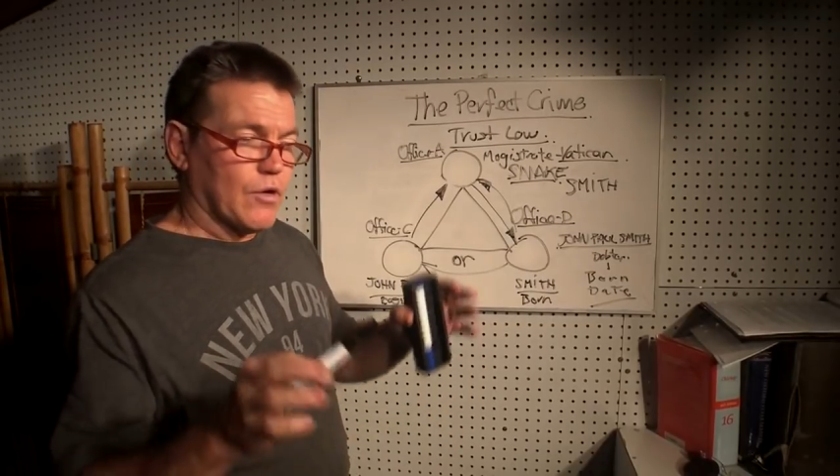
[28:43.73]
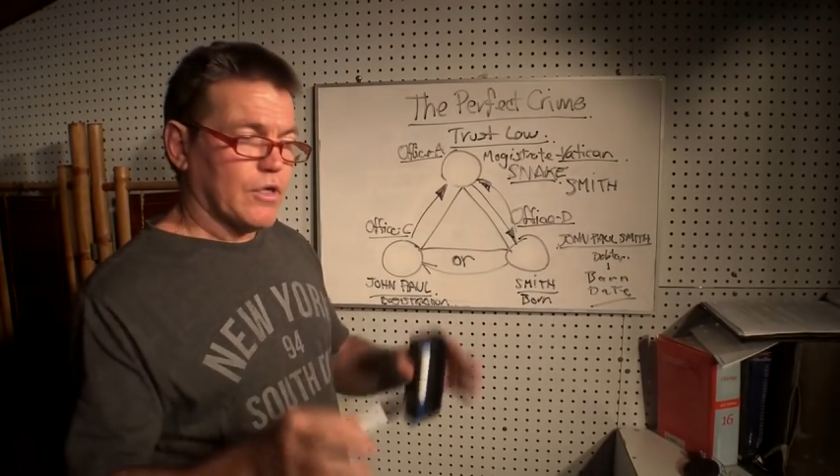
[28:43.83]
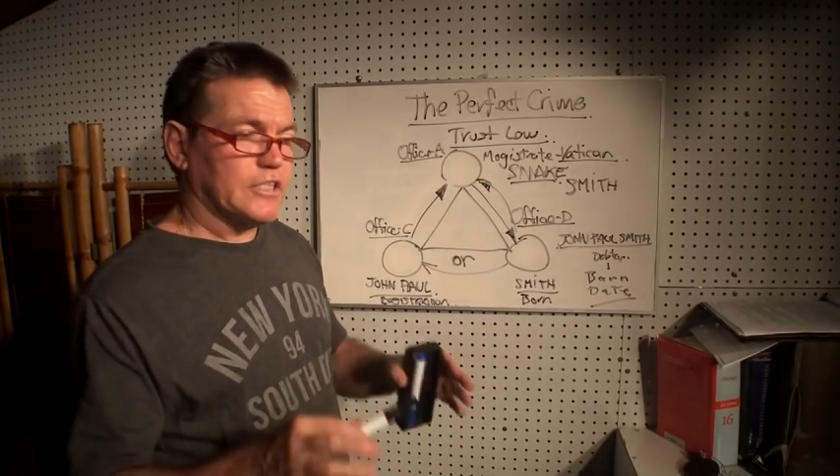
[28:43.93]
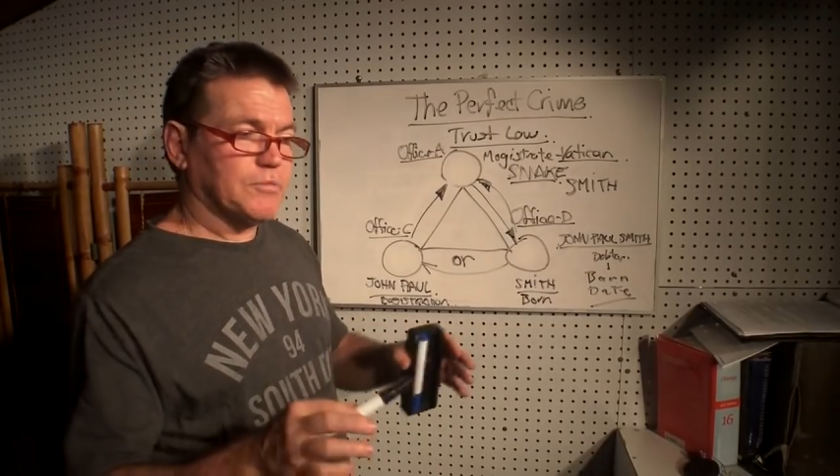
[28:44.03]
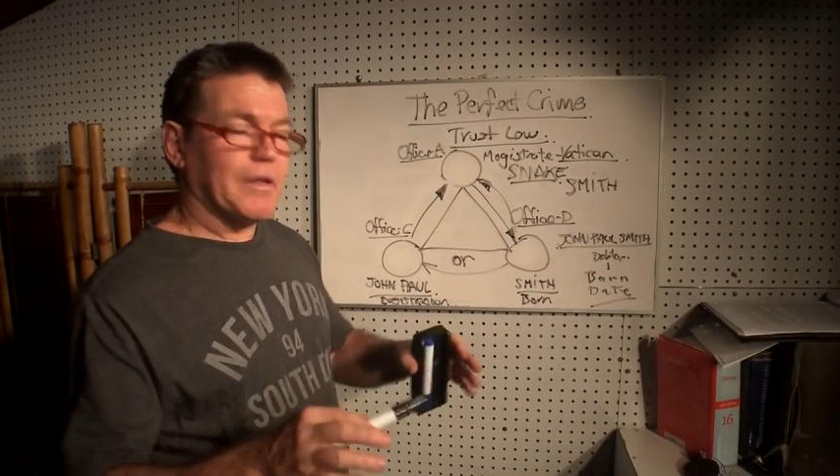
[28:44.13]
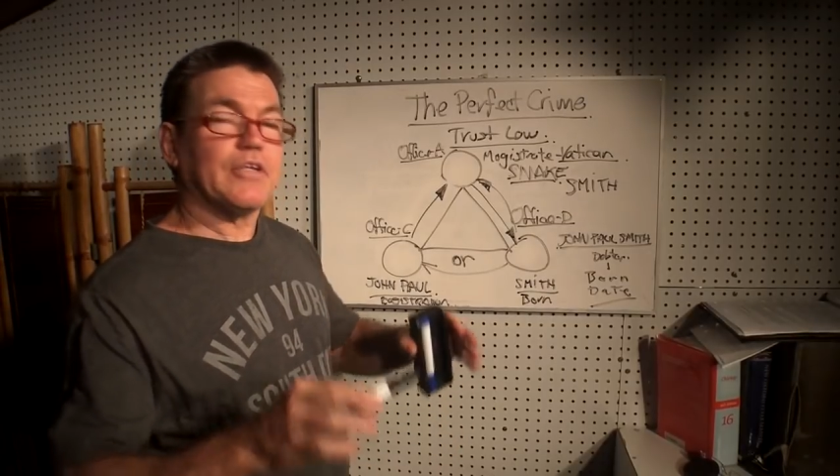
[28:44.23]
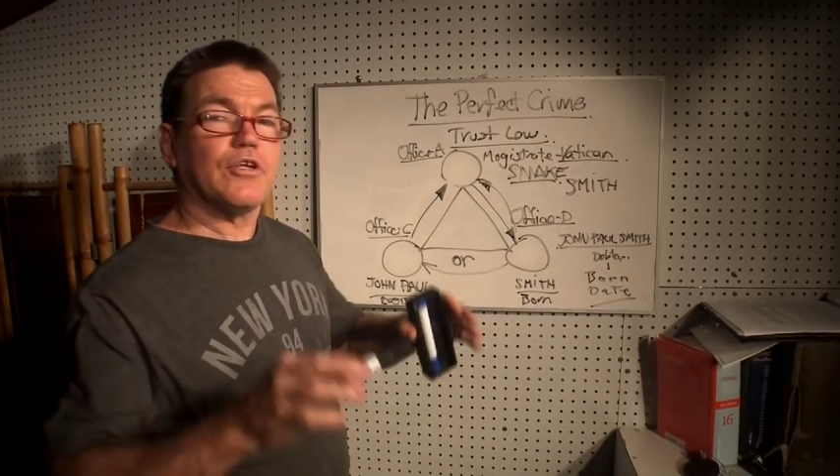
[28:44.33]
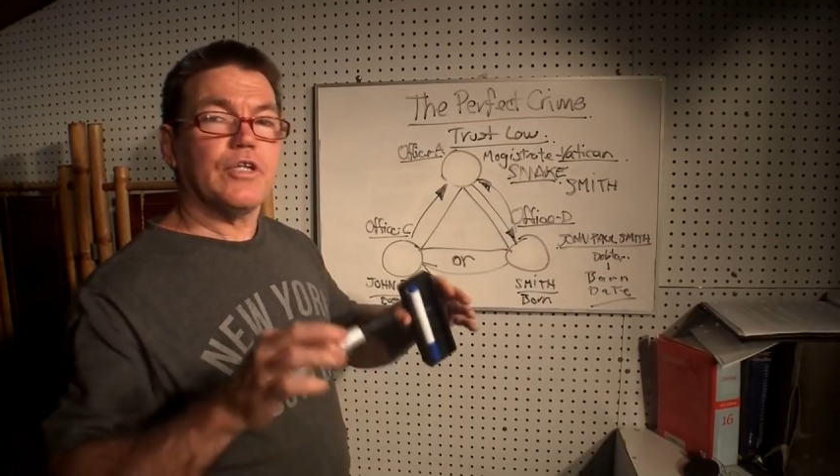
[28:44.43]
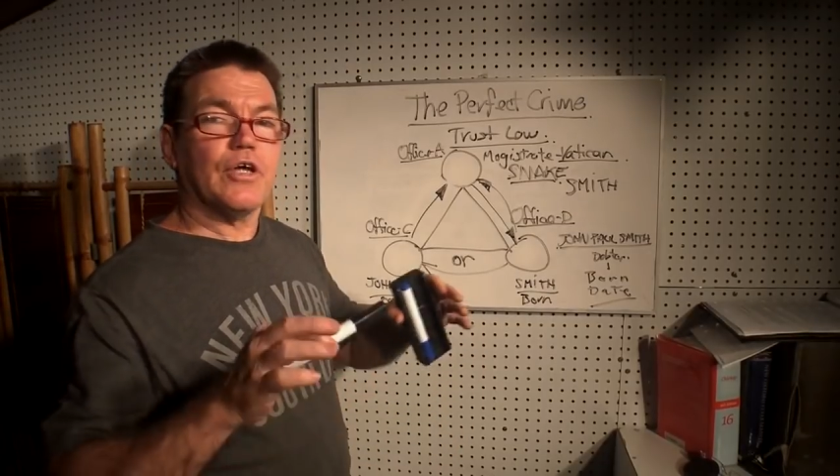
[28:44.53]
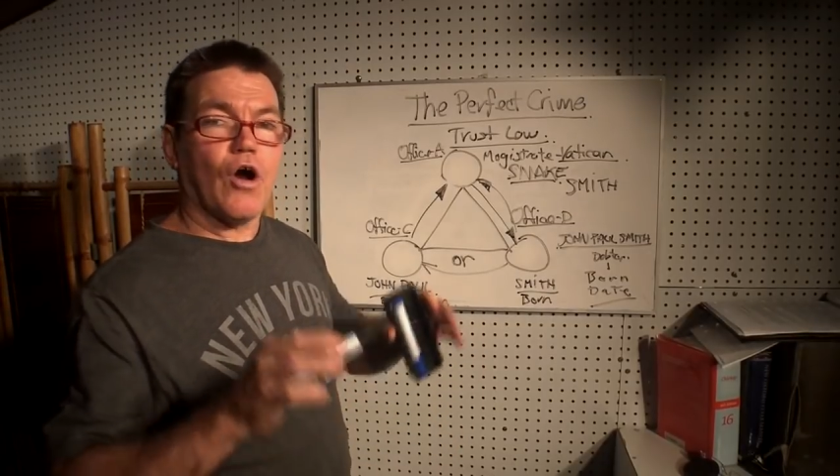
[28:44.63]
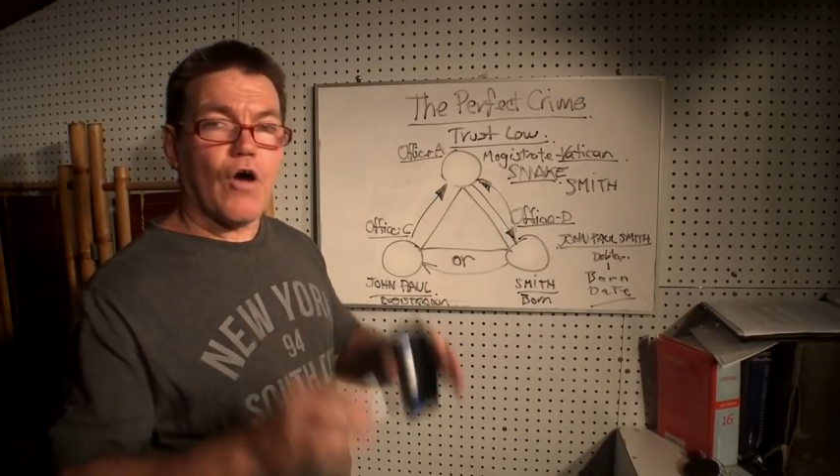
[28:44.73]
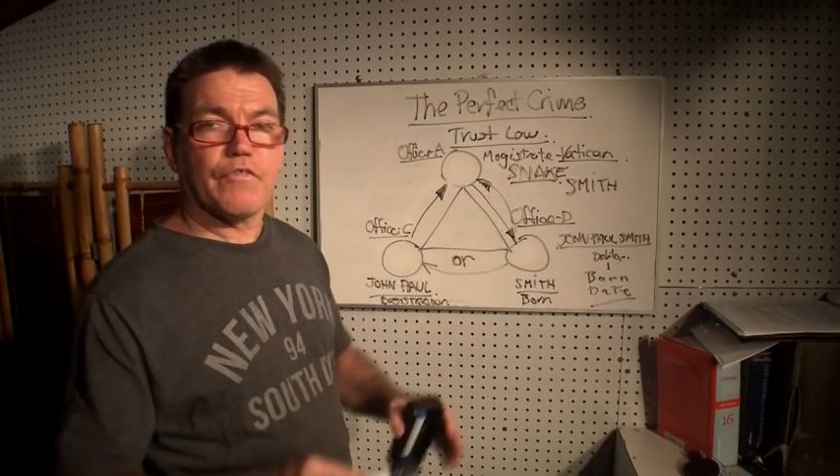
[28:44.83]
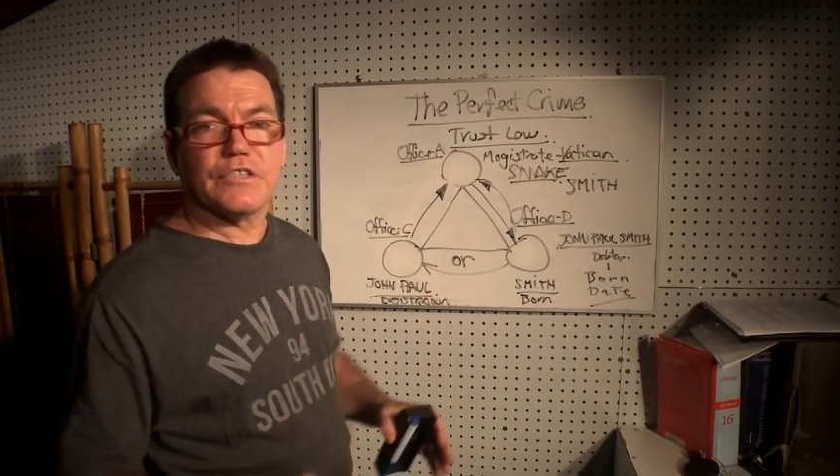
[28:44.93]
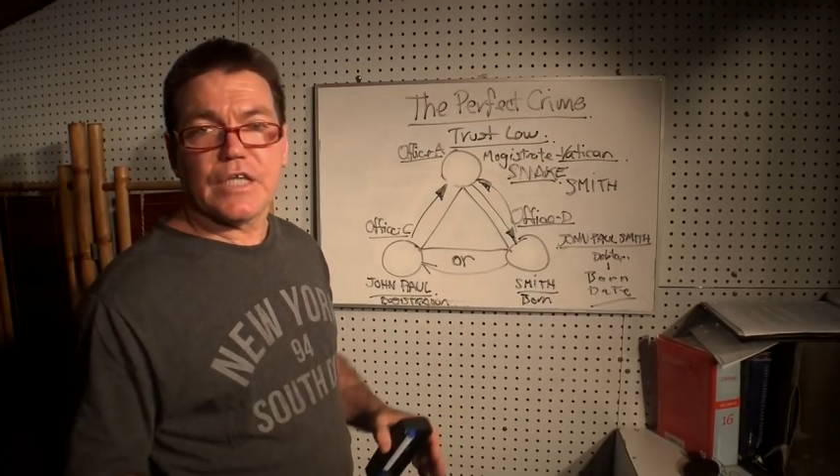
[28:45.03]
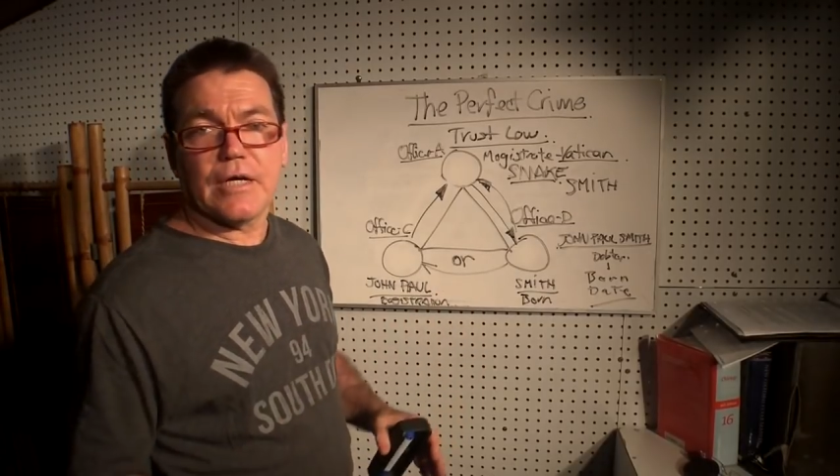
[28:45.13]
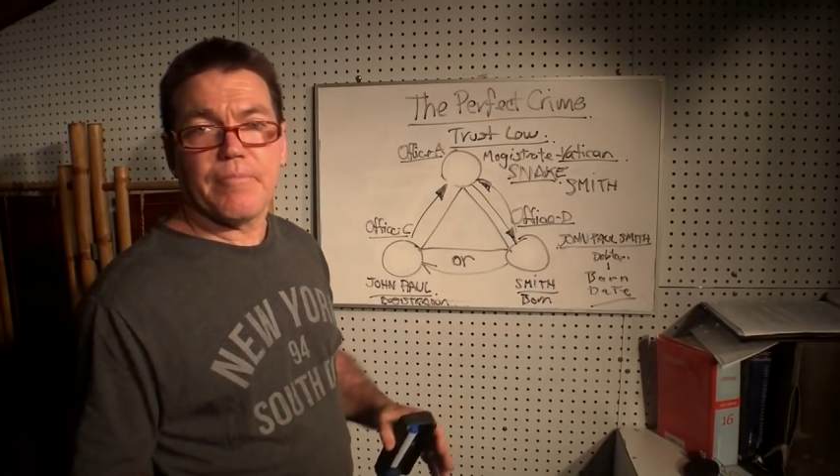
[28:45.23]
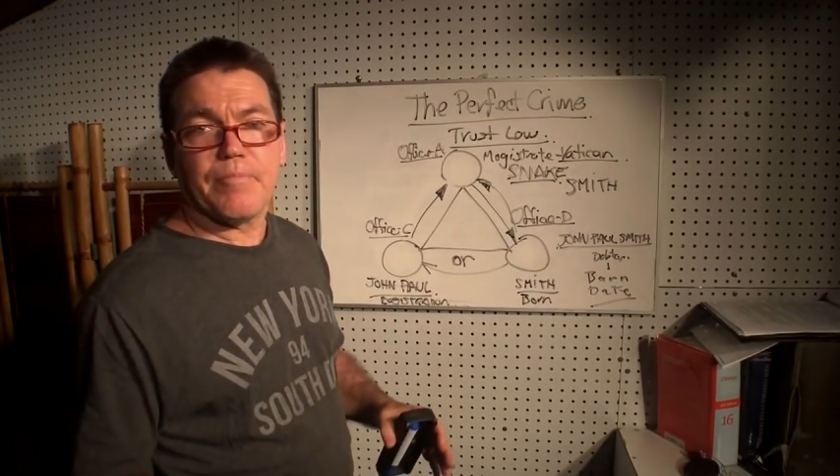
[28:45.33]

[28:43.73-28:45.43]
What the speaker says: always speak to the officer.